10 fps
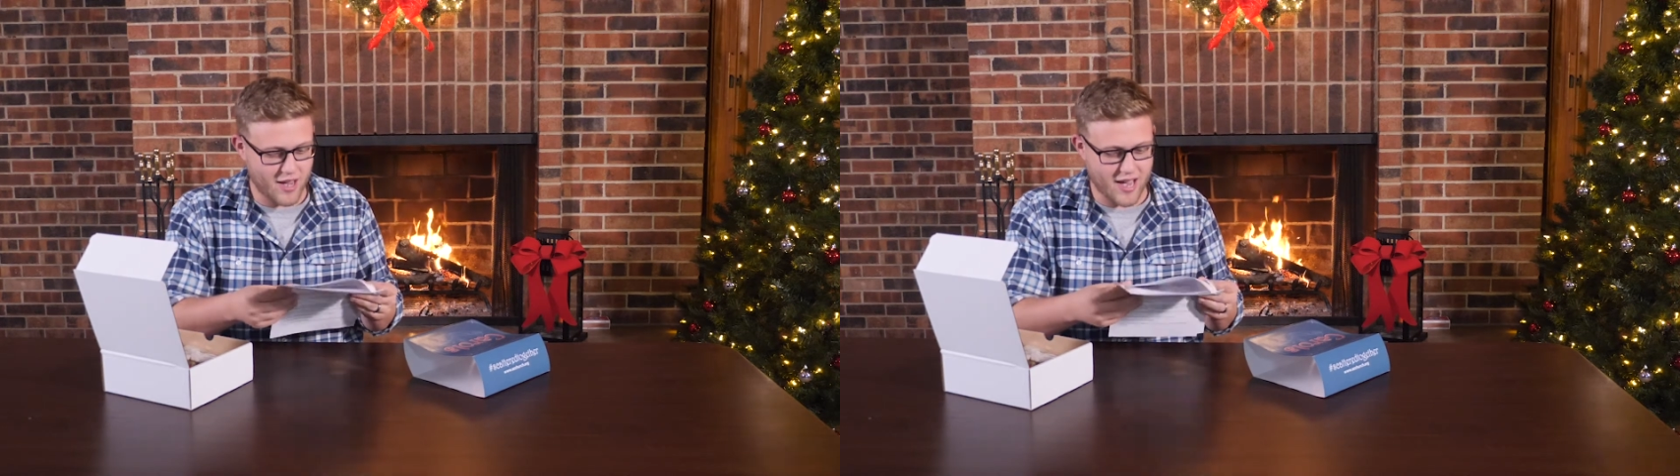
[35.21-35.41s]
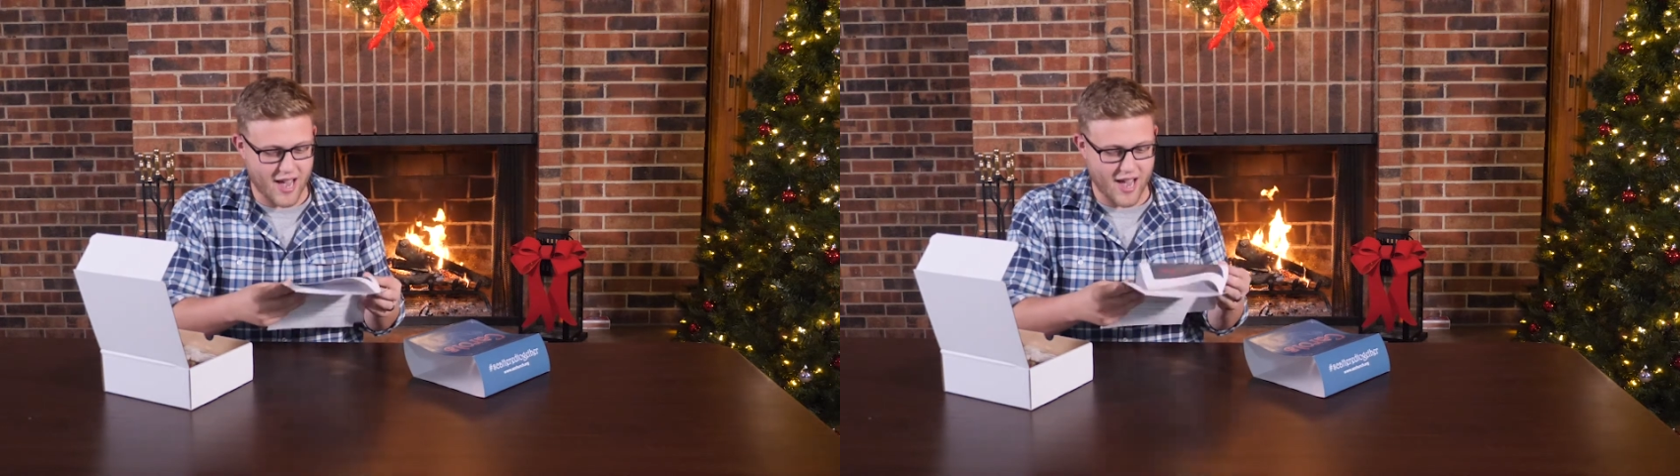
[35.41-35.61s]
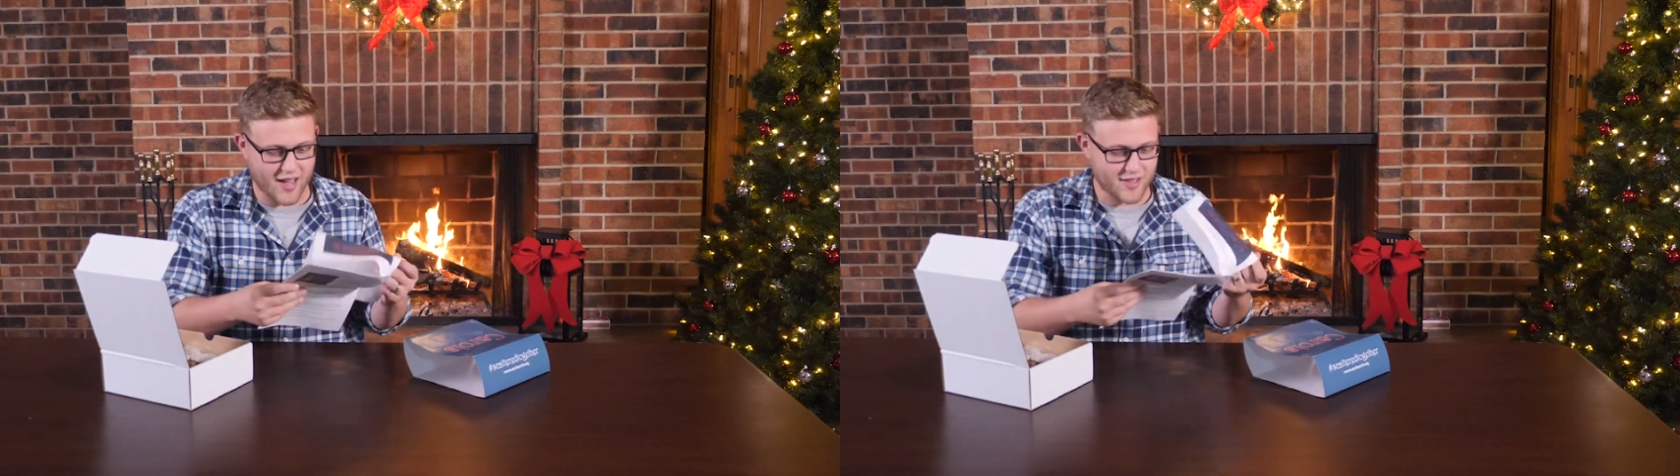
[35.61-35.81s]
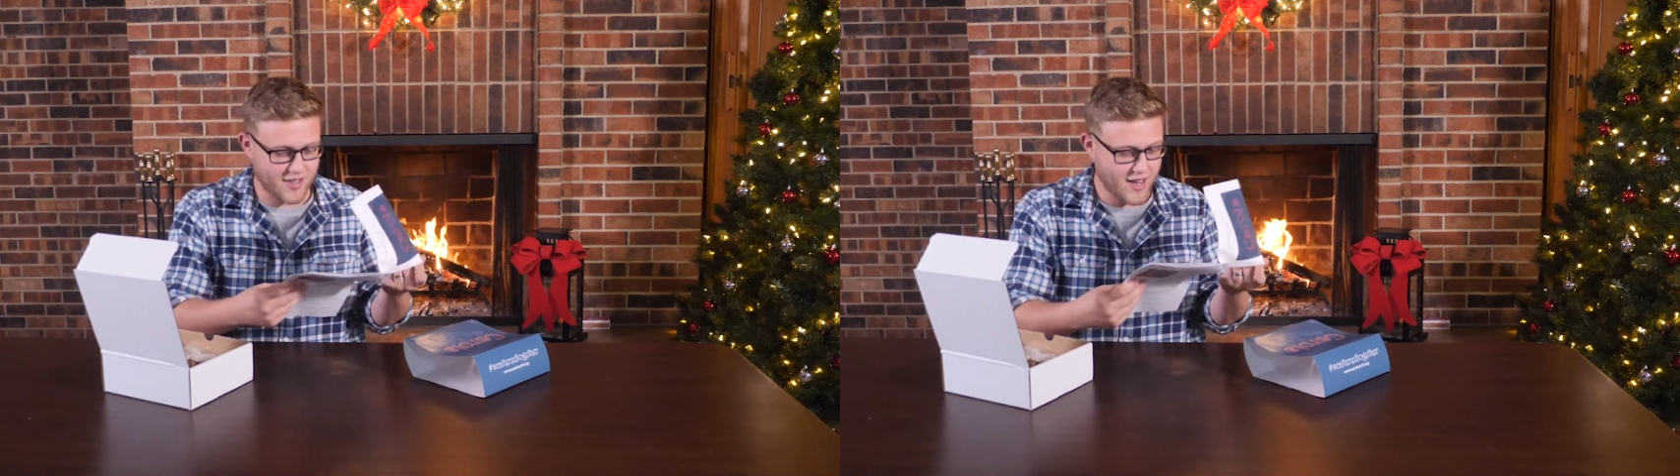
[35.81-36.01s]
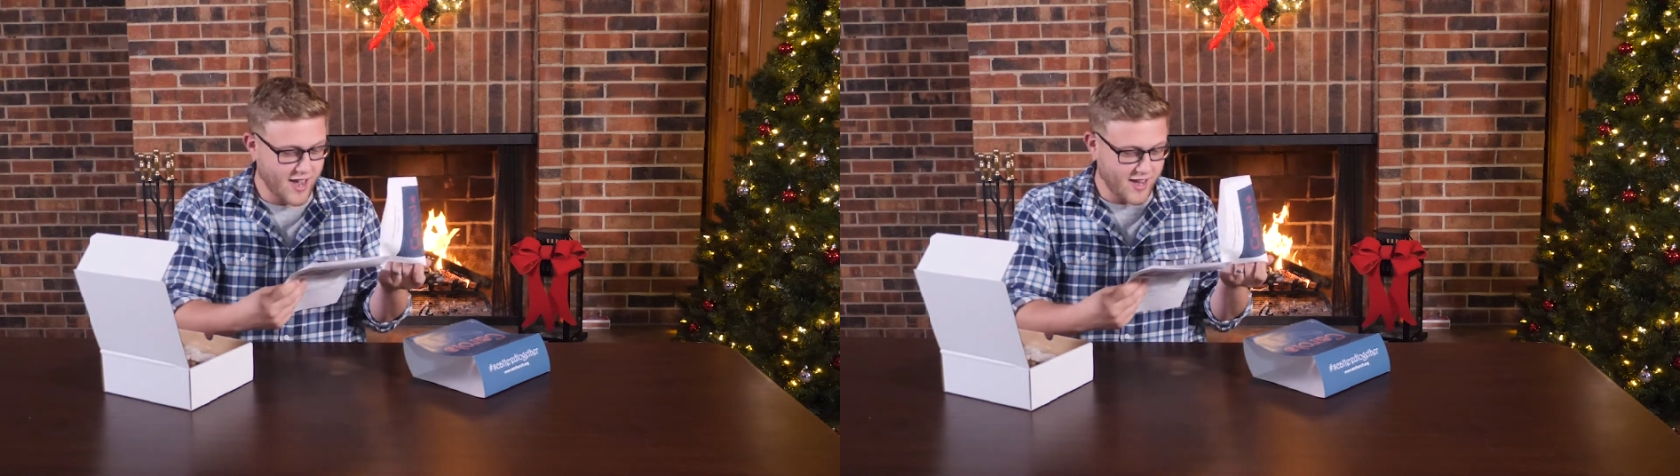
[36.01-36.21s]
It
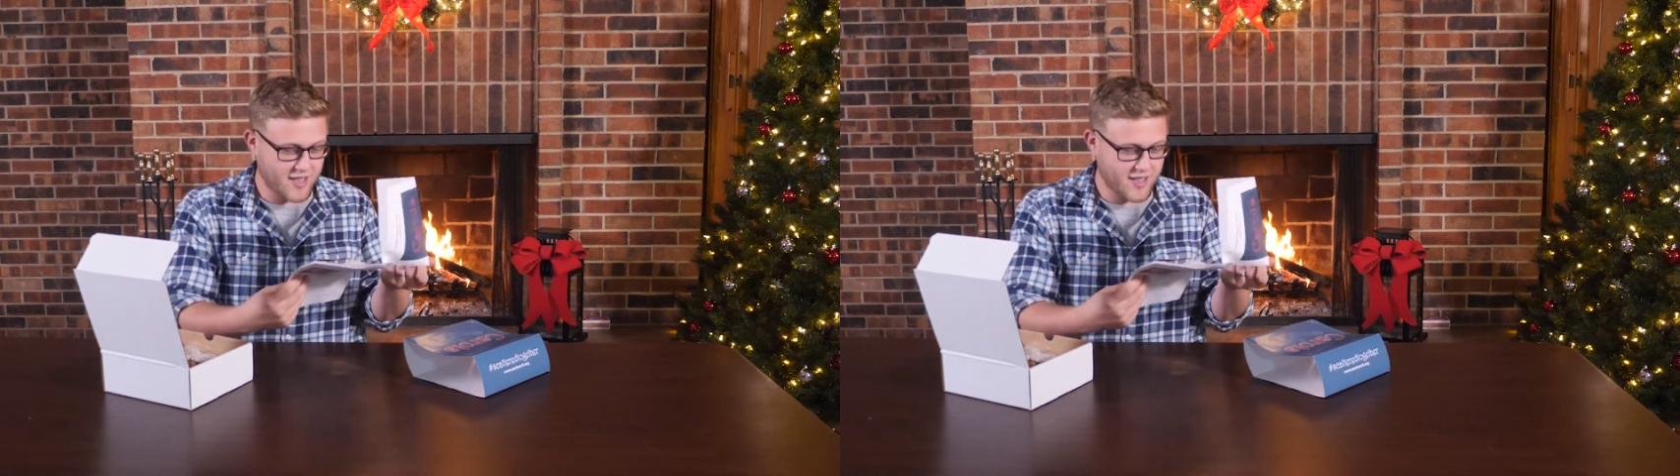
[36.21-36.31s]
has